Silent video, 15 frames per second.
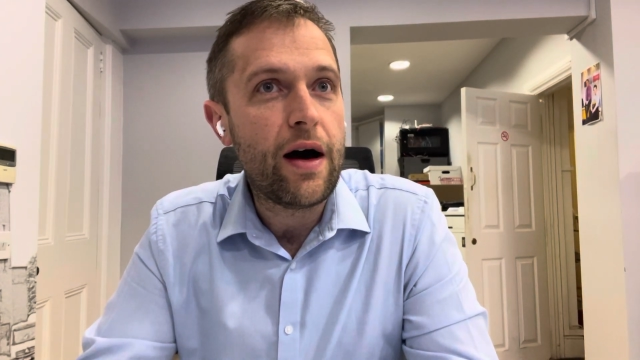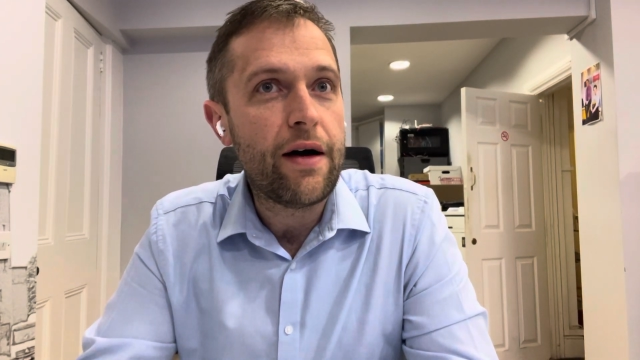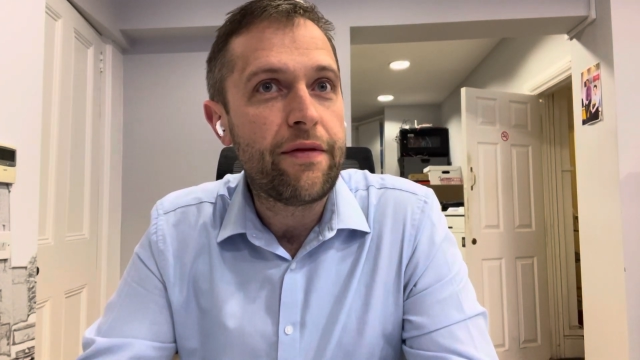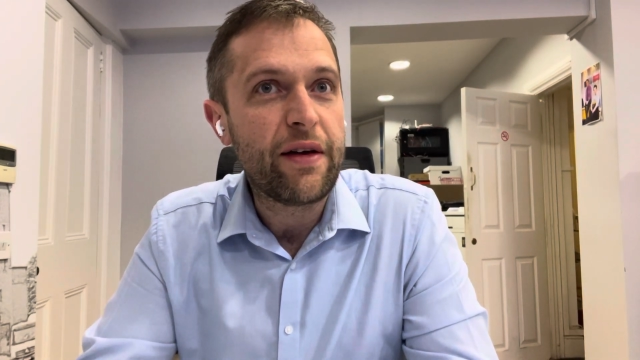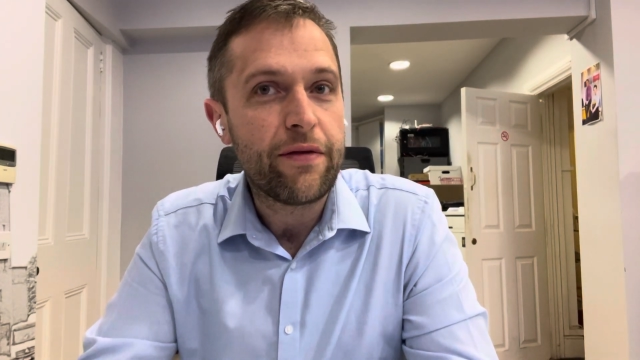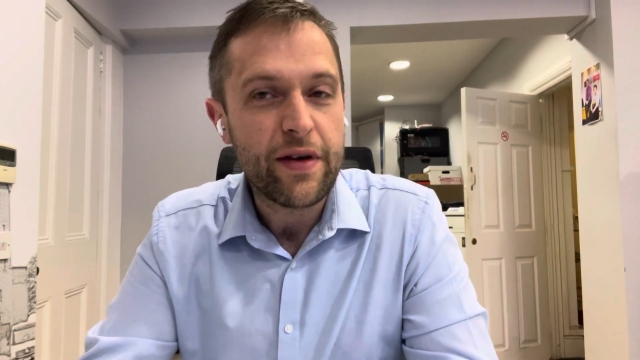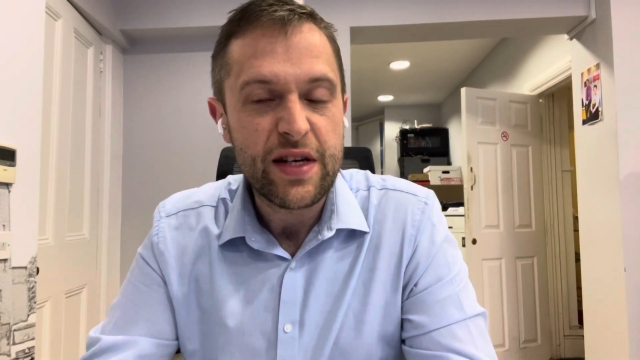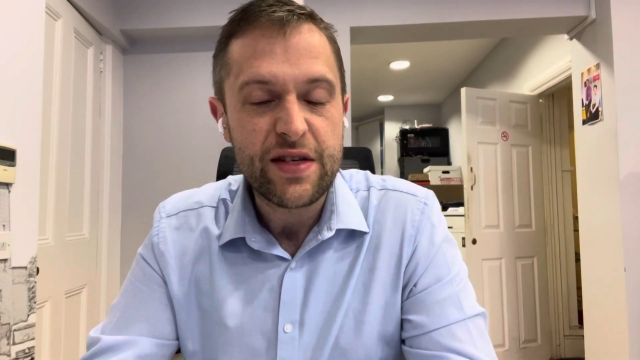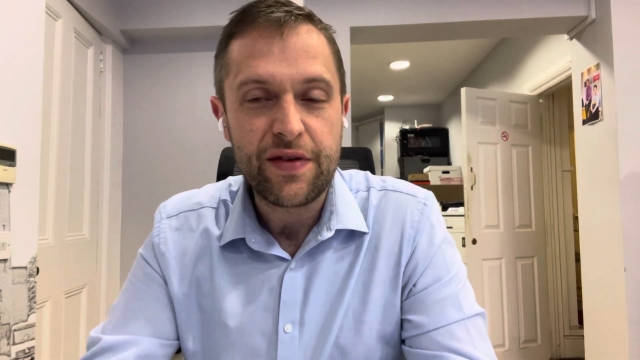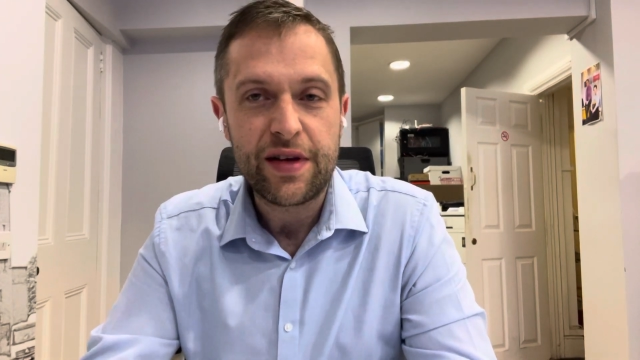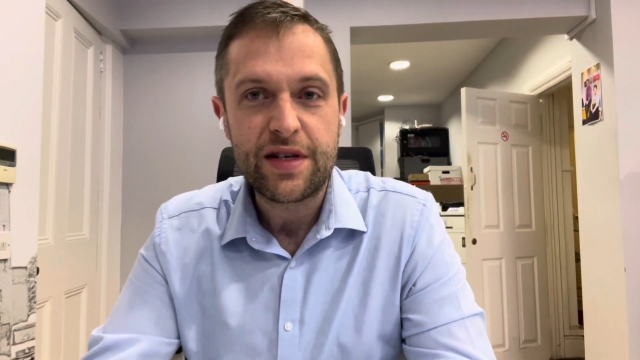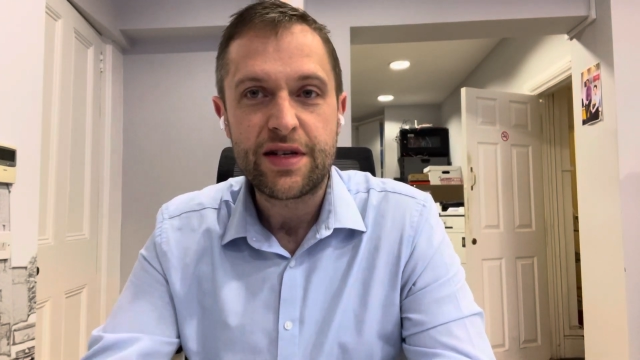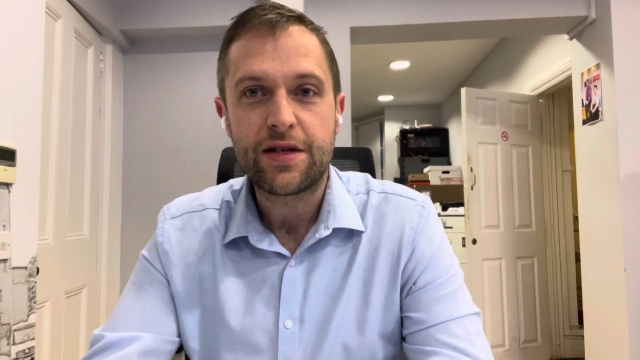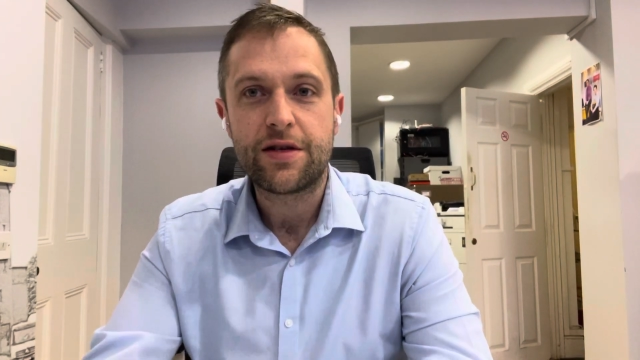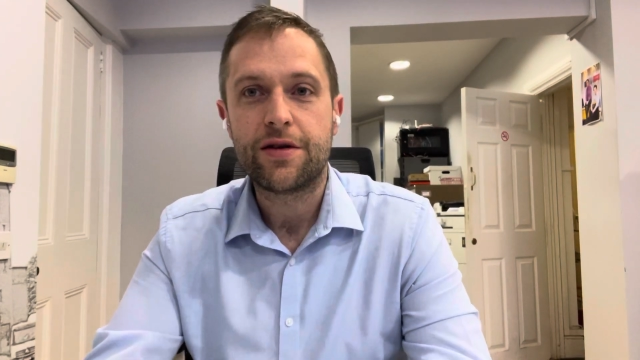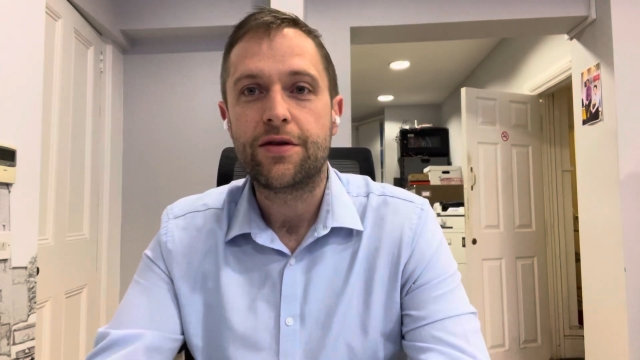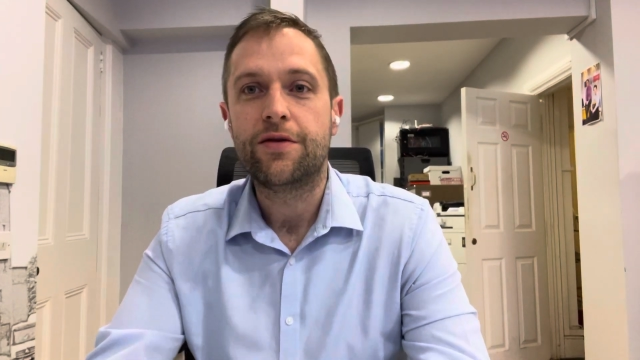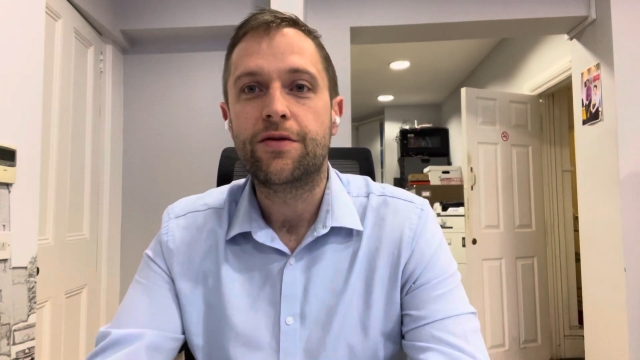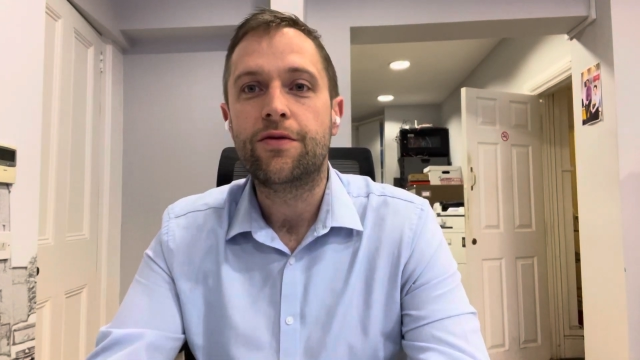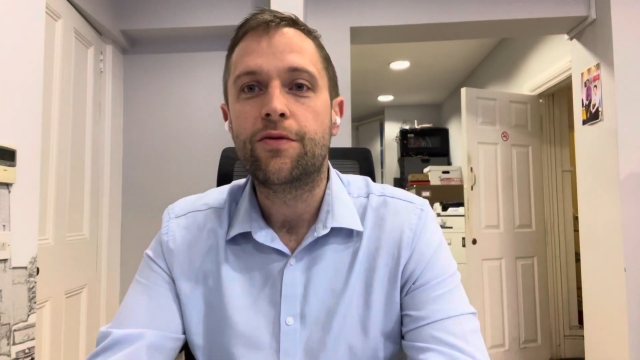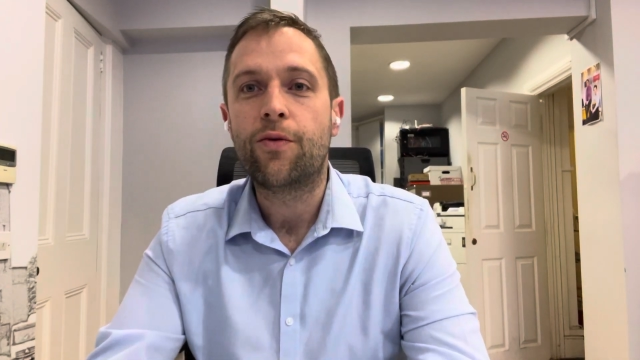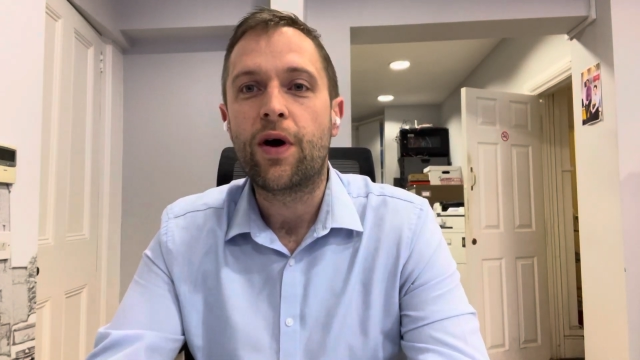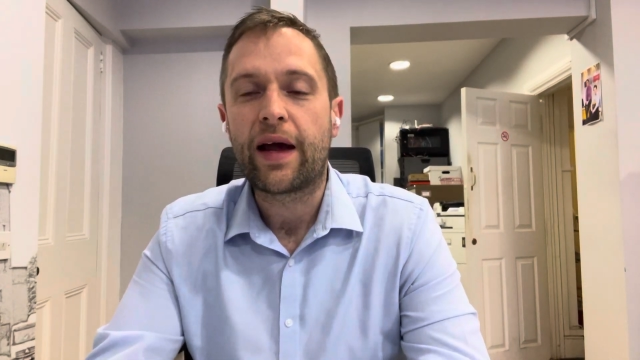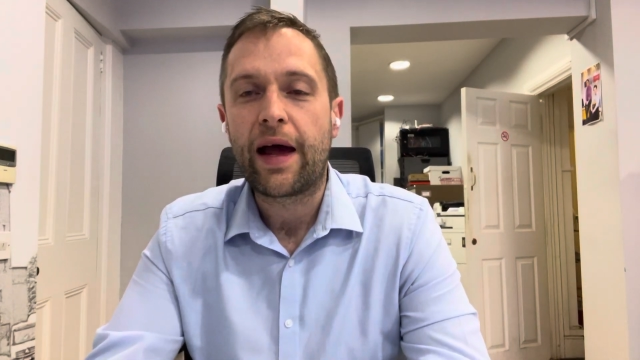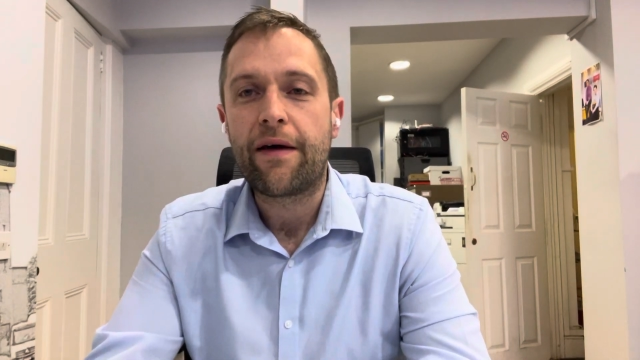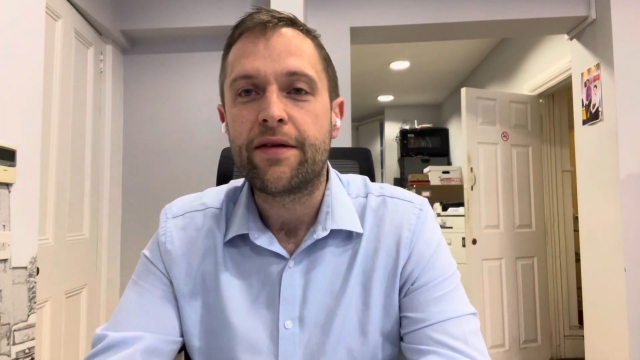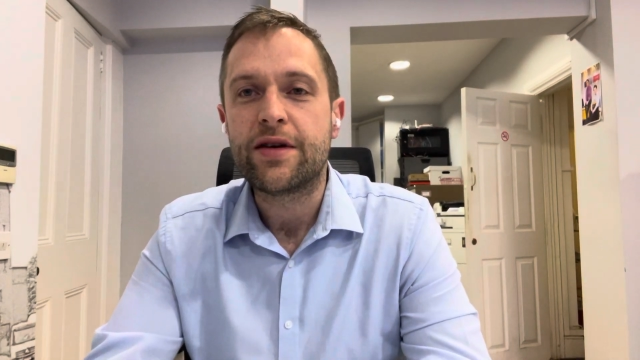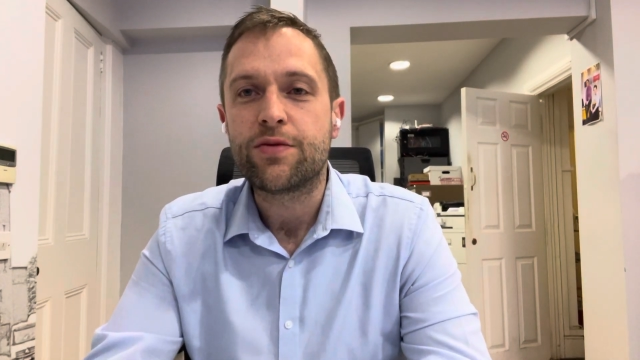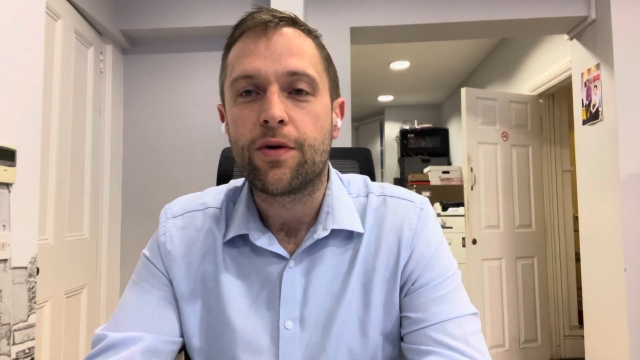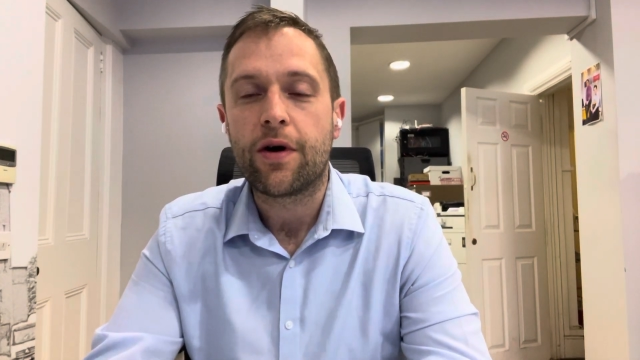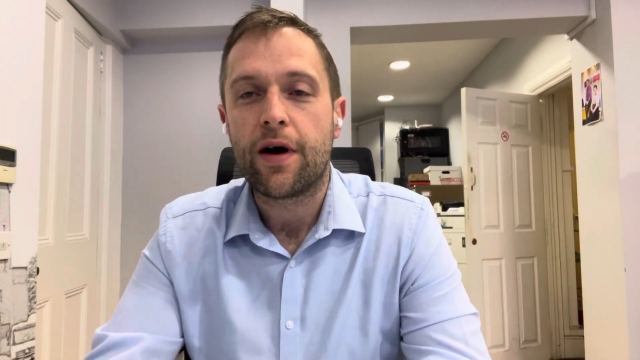I think first things to work out is what